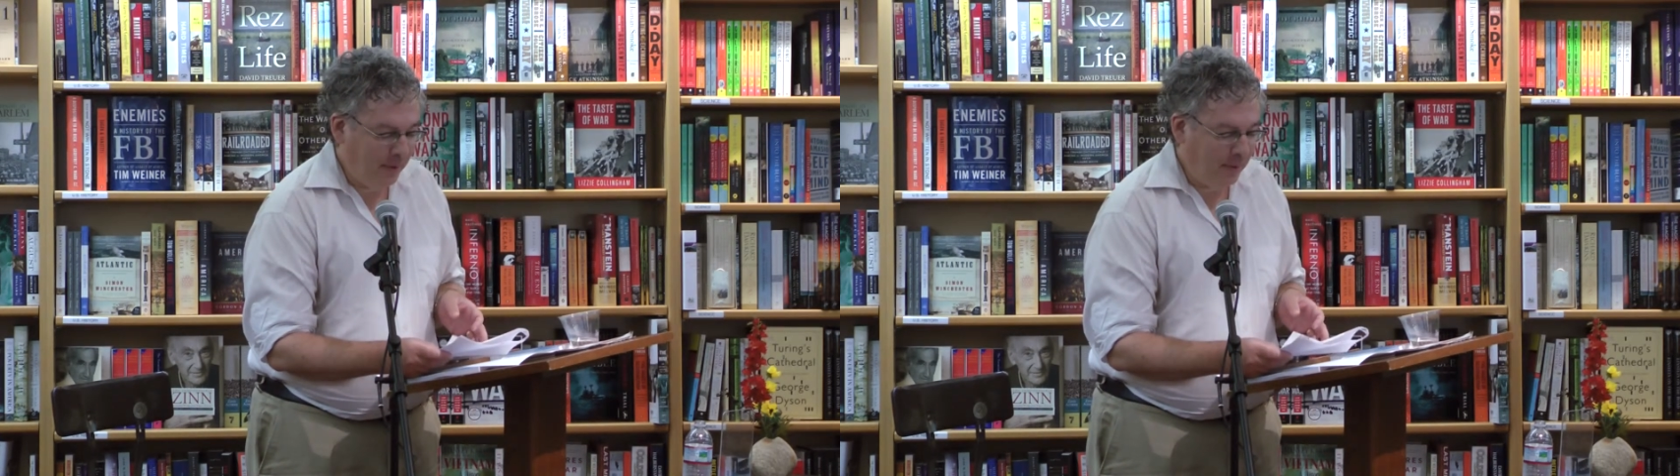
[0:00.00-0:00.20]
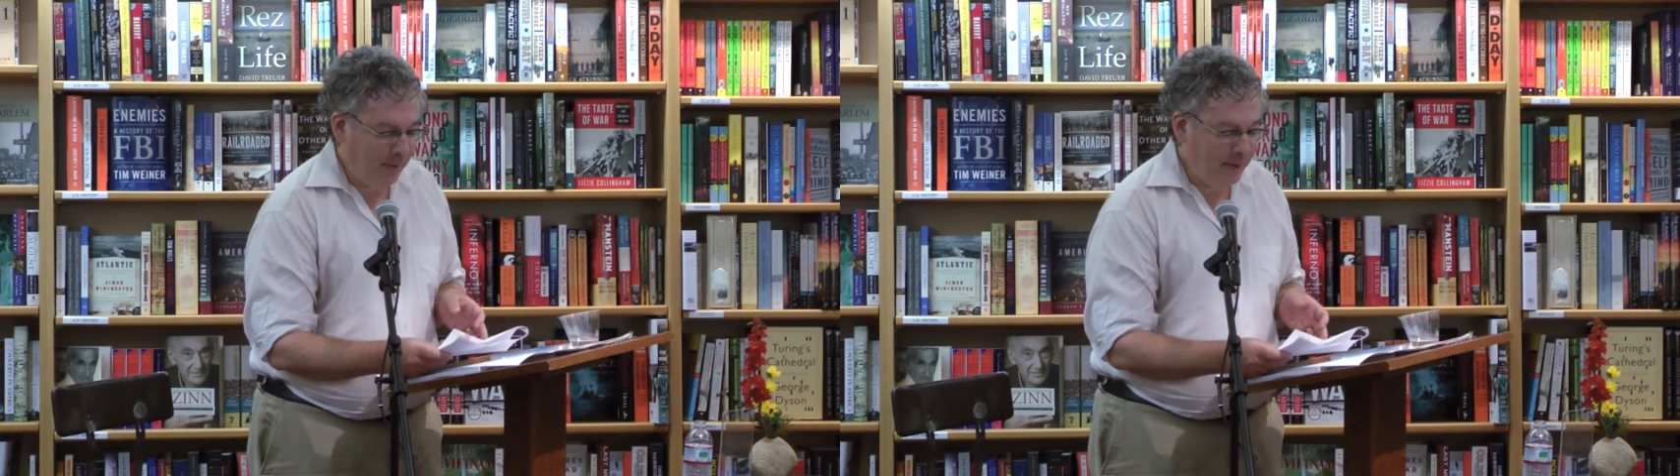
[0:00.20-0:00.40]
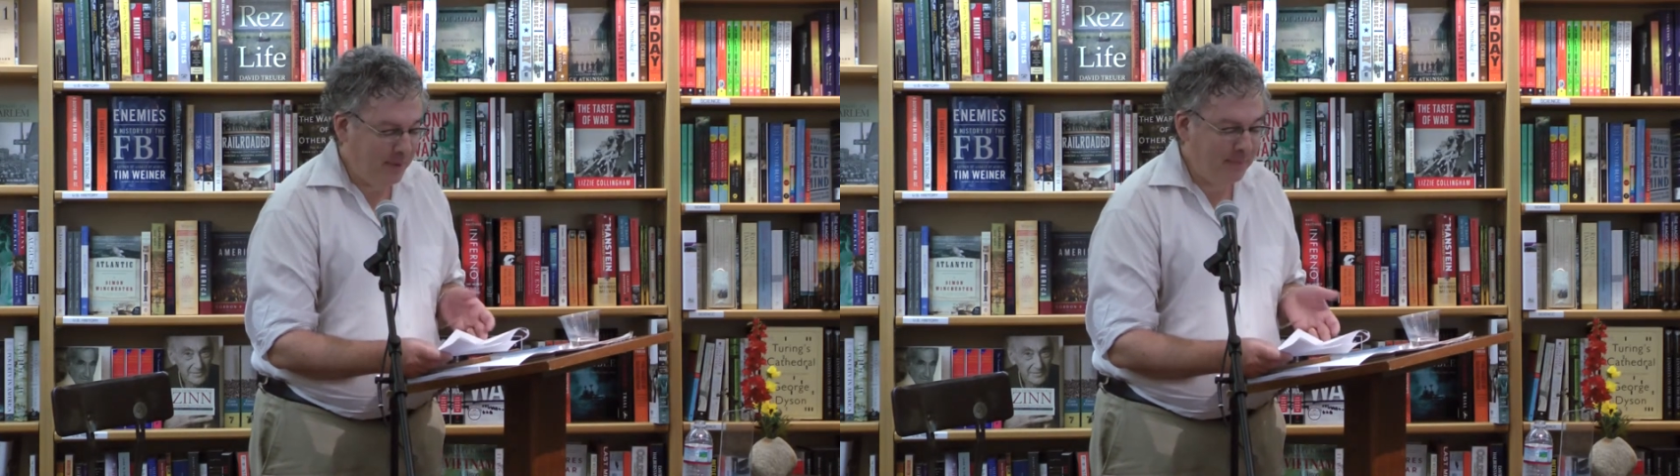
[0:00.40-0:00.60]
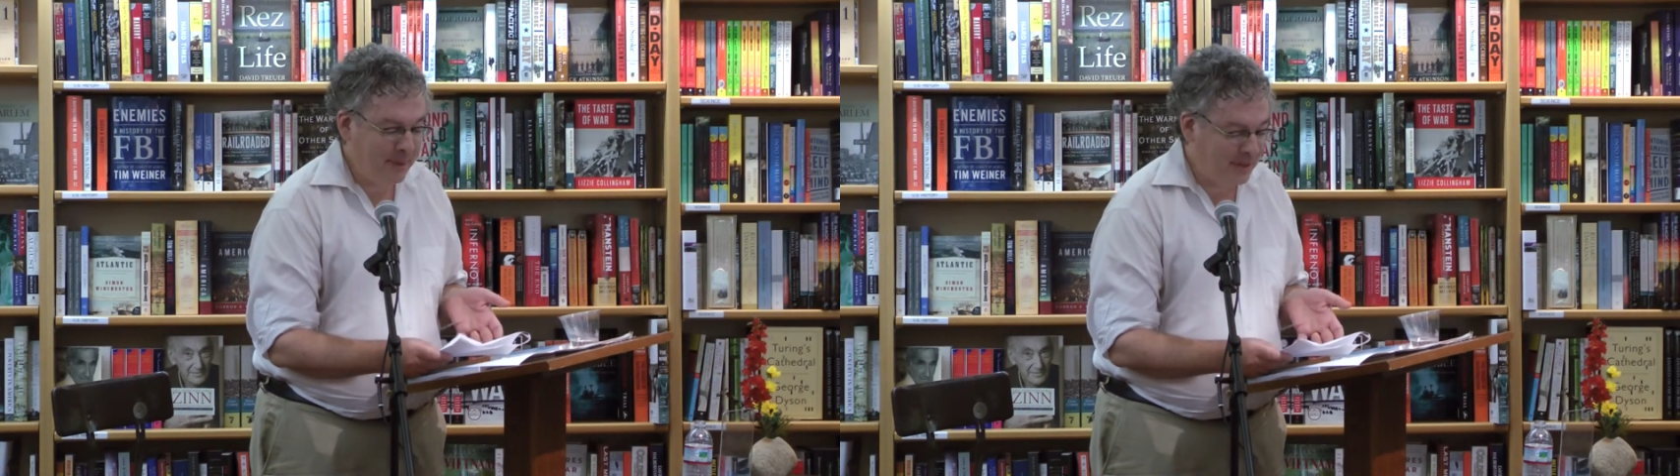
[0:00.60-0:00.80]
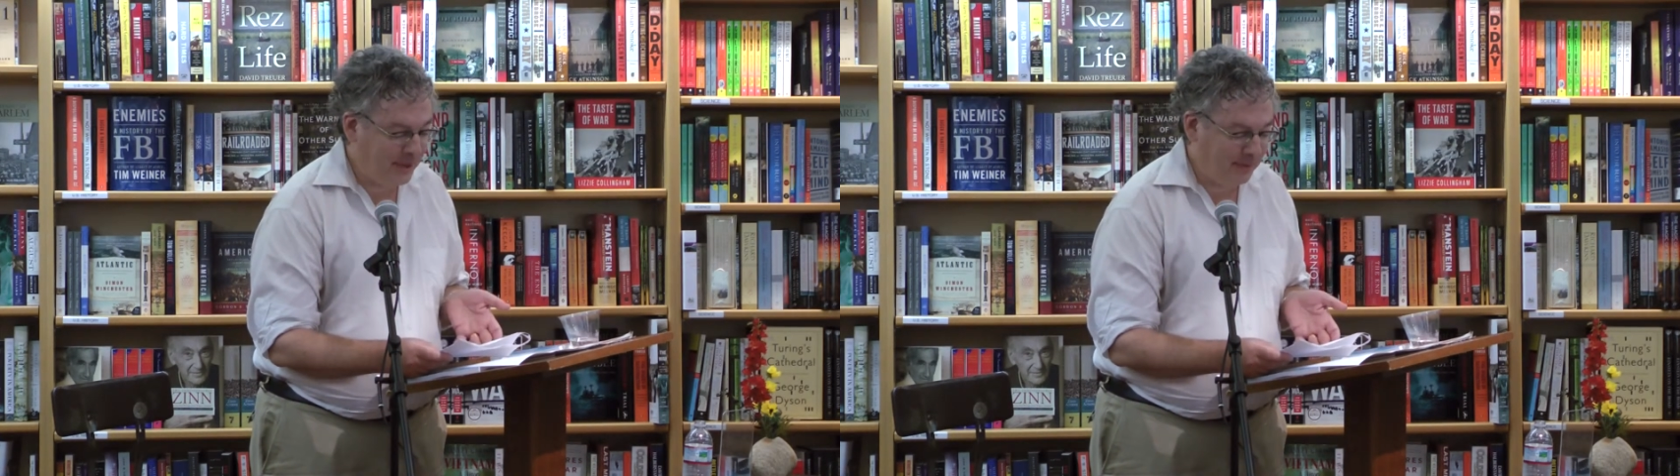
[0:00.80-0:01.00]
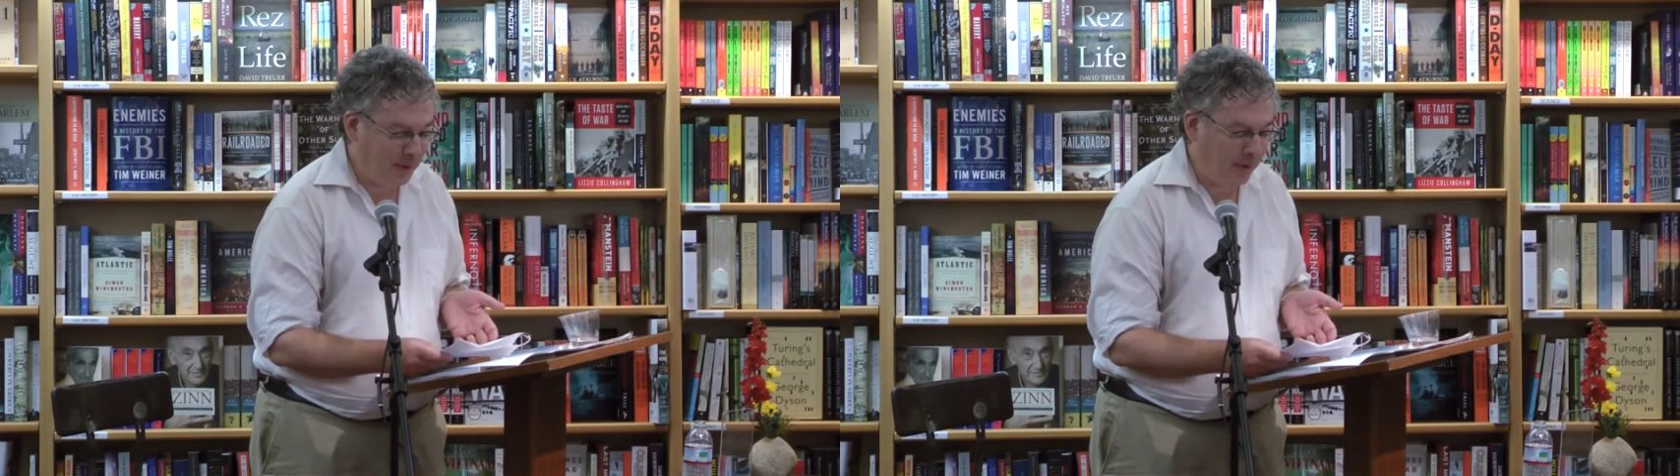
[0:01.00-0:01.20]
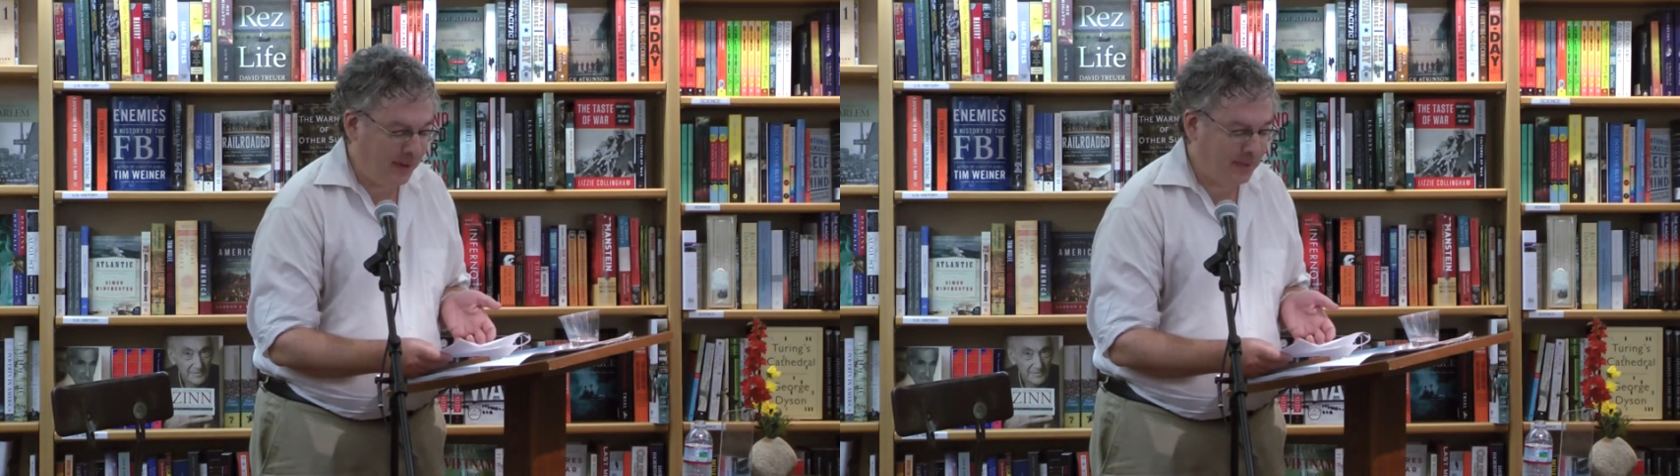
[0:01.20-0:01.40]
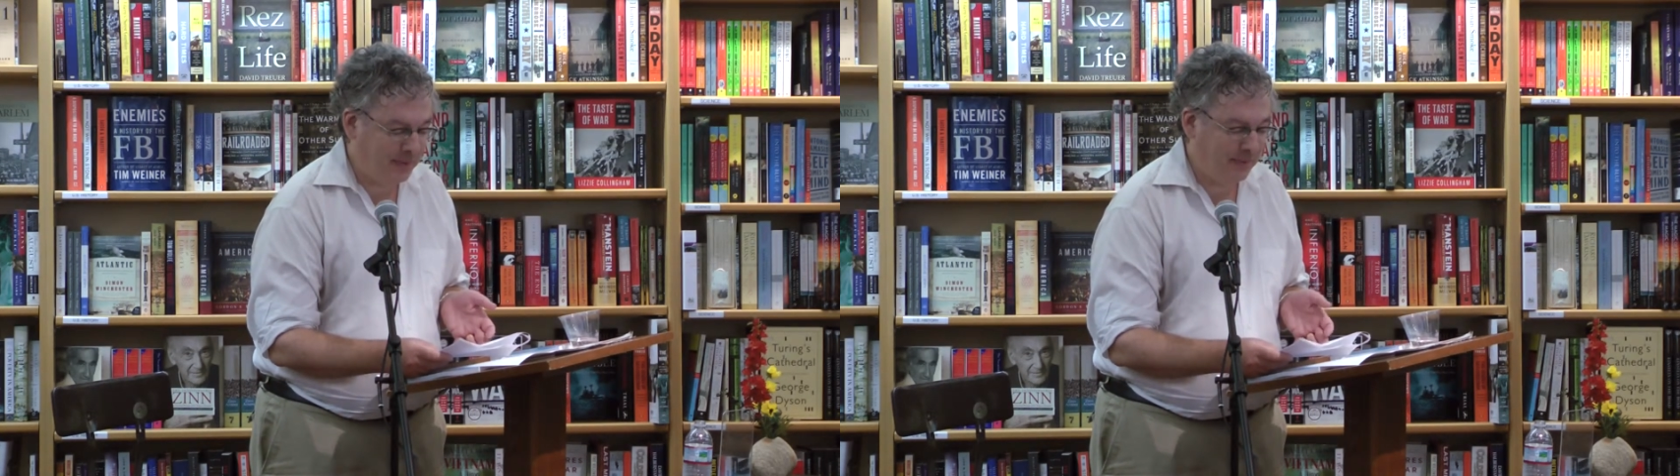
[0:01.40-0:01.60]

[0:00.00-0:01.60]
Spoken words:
We would miss it, of course,